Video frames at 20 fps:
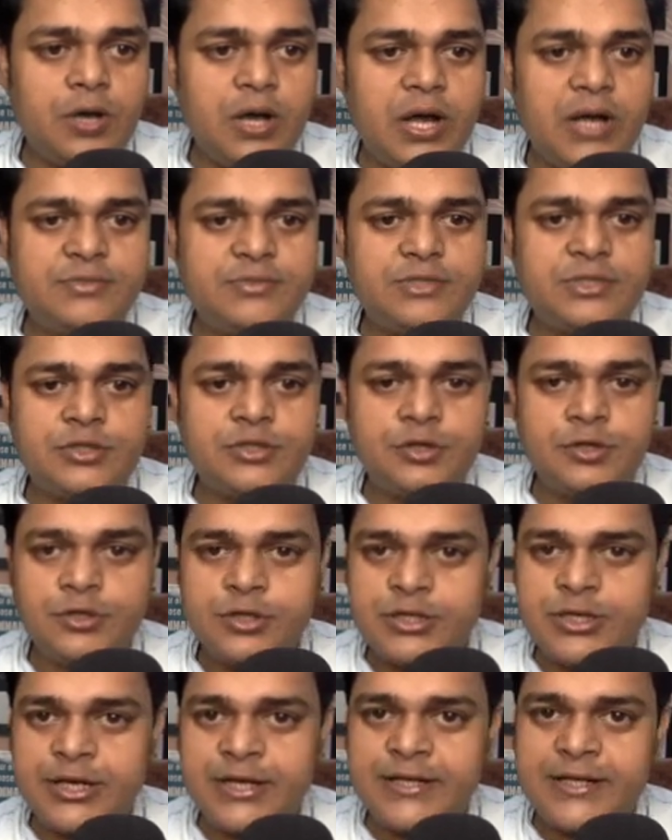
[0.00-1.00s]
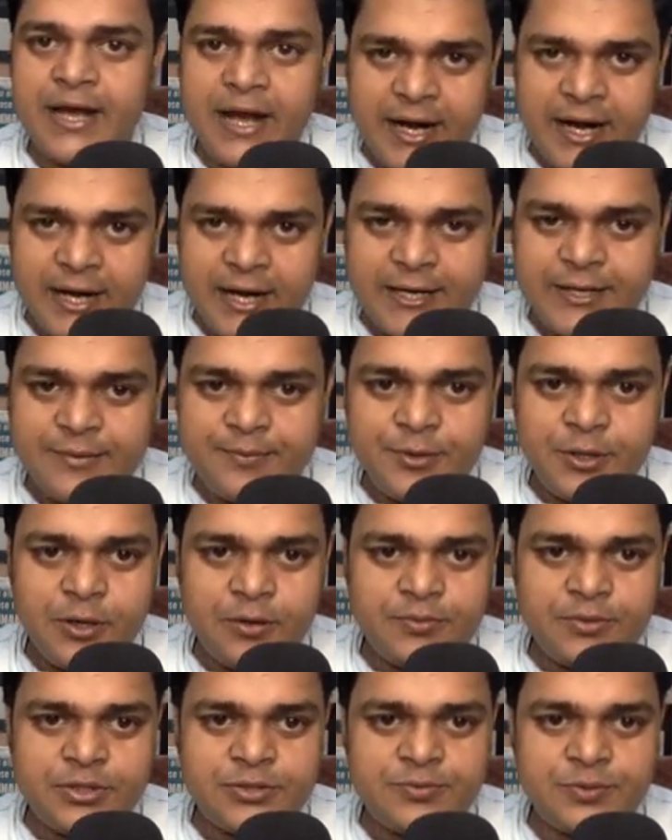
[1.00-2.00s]
I'm just going to take the RDP
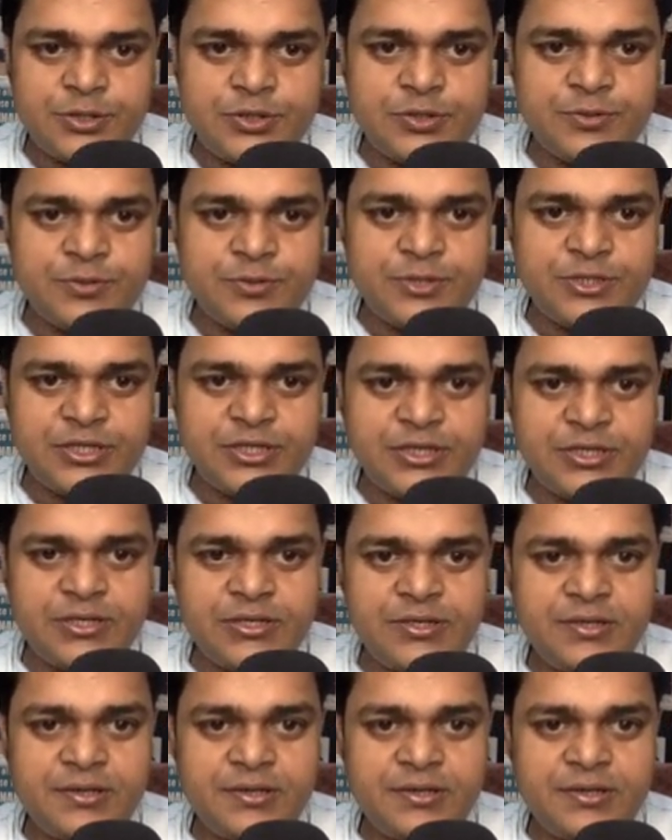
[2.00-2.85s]
of this virtual machine,